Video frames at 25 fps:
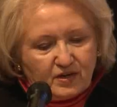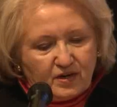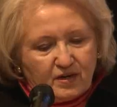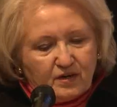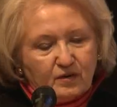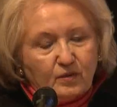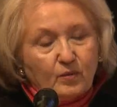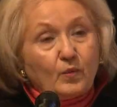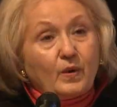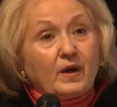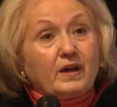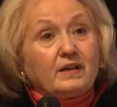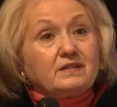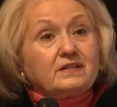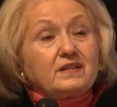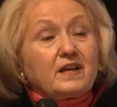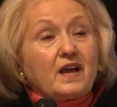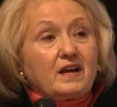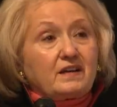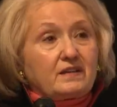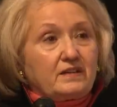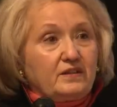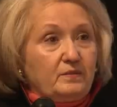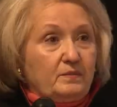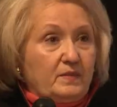are well
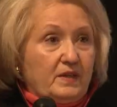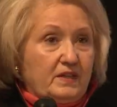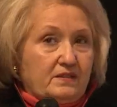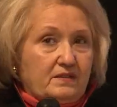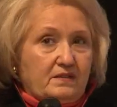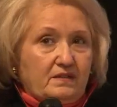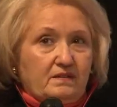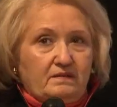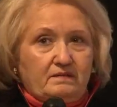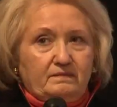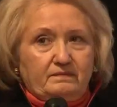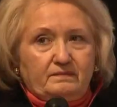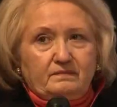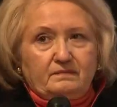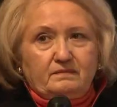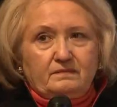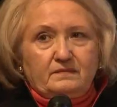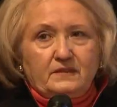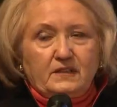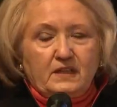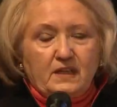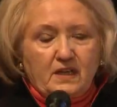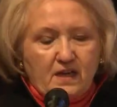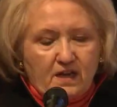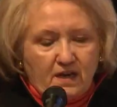documented,
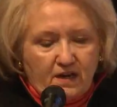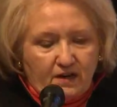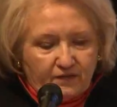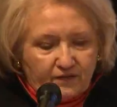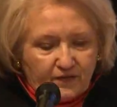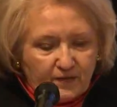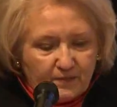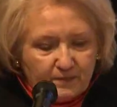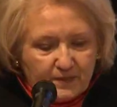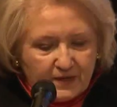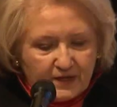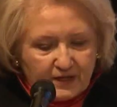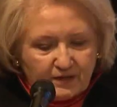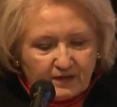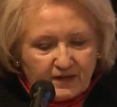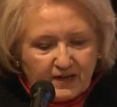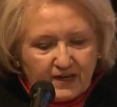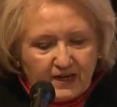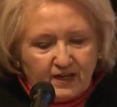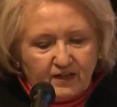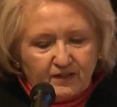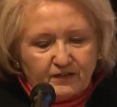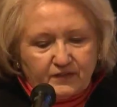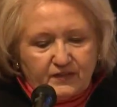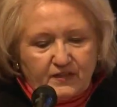from better
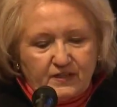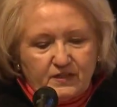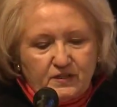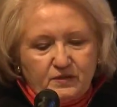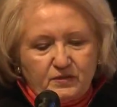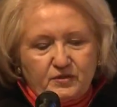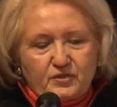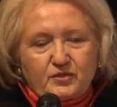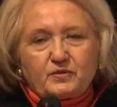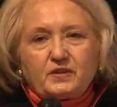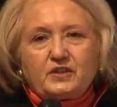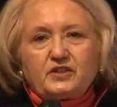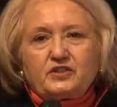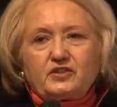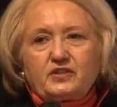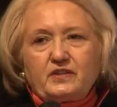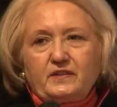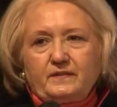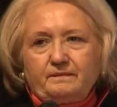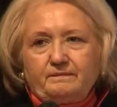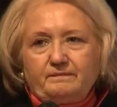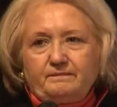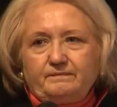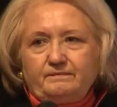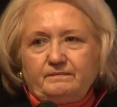health and
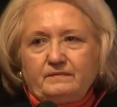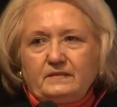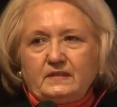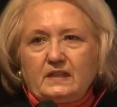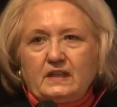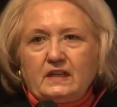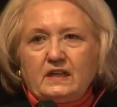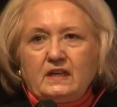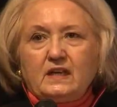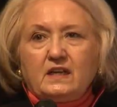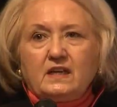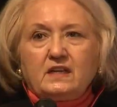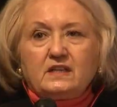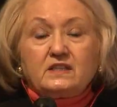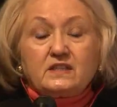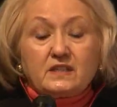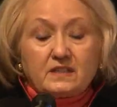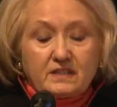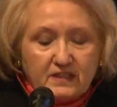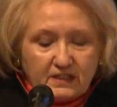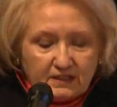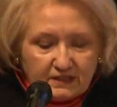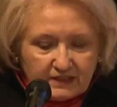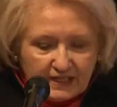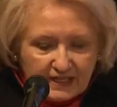nutrition to
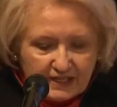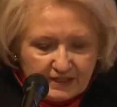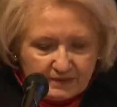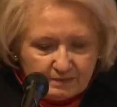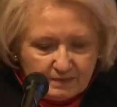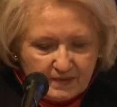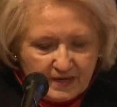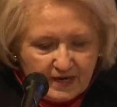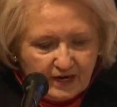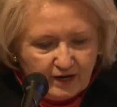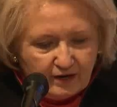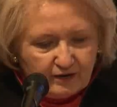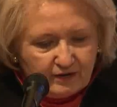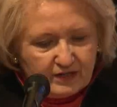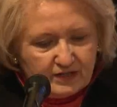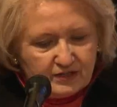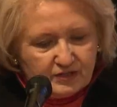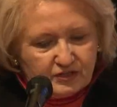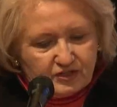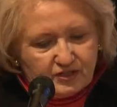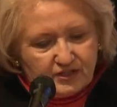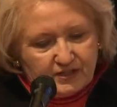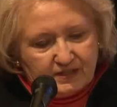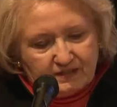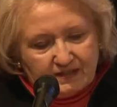delayed
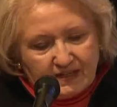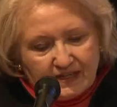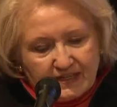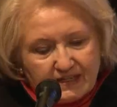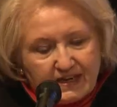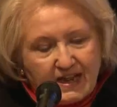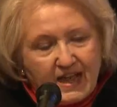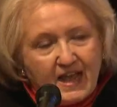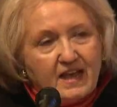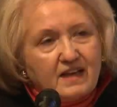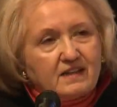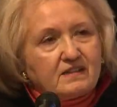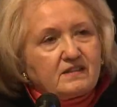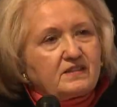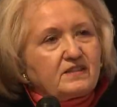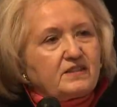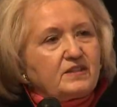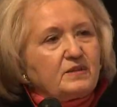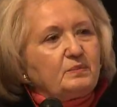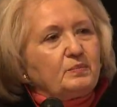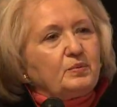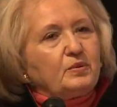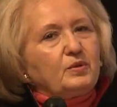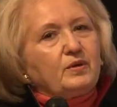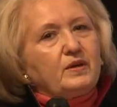marriage and enhanced
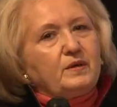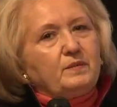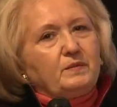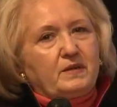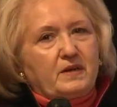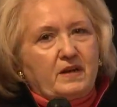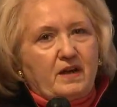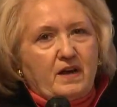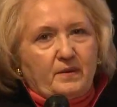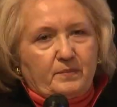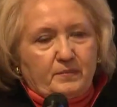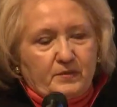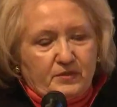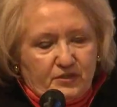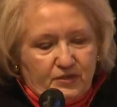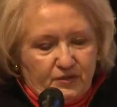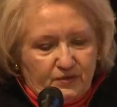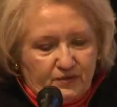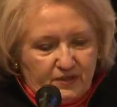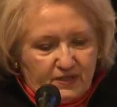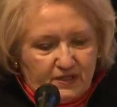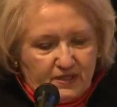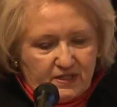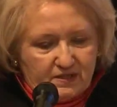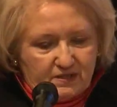employment
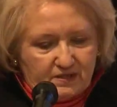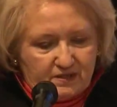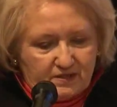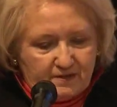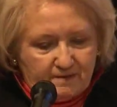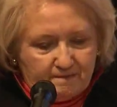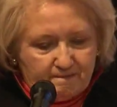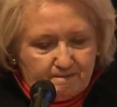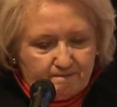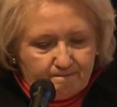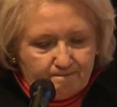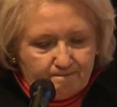opportunities.